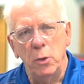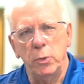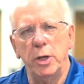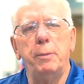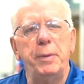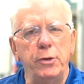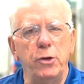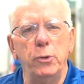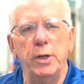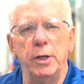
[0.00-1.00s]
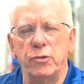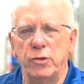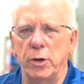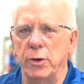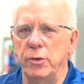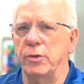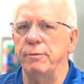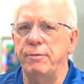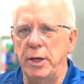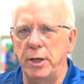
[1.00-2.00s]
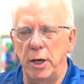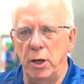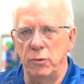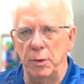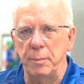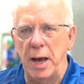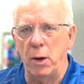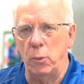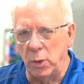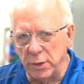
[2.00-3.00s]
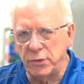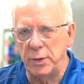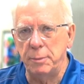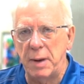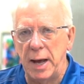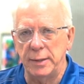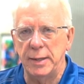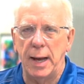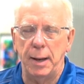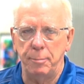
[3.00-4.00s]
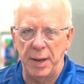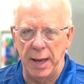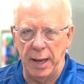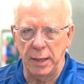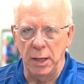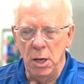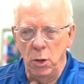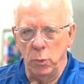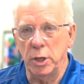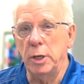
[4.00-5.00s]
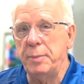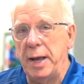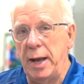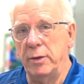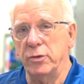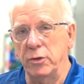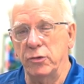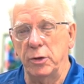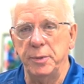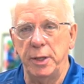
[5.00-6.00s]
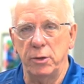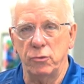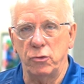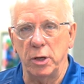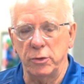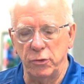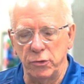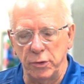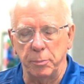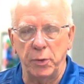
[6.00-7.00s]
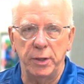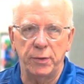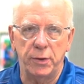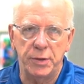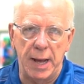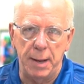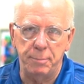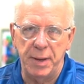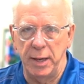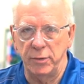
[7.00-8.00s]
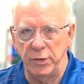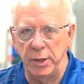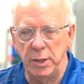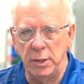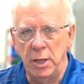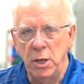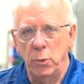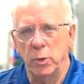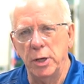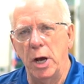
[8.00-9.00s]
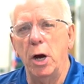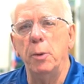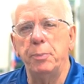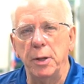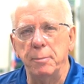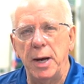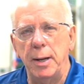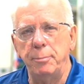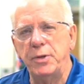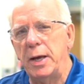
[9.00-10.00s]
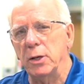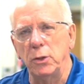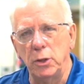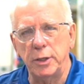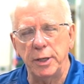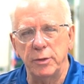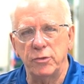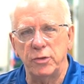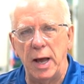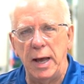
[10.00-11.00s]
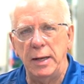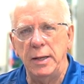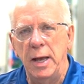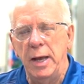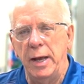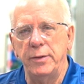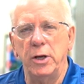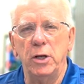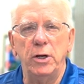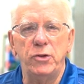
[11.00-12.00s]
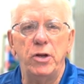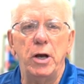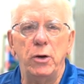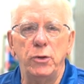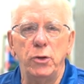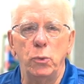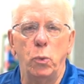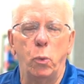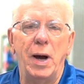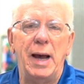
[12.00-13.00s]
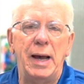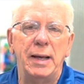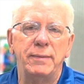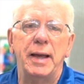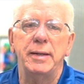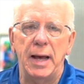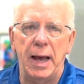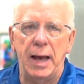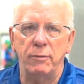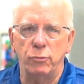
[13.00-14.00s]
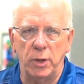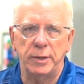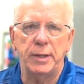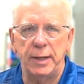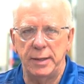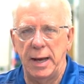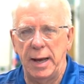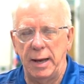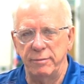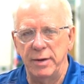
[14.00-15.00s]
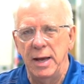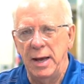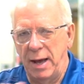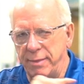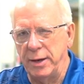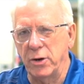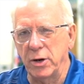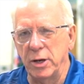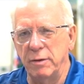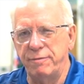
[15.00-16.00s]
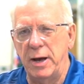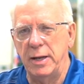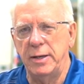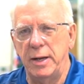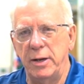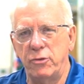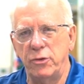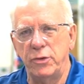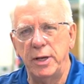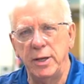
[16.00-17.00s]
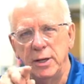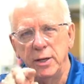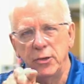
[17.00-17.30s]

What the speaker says: We're going to be doing a series of videos about what's in my dive bag. We're going to be asking some of the instructors to bring their dive bags in. We're going to open them up, take a look inside, and they're going to tell you why they dive what they dive. I think you're going to find it interesting.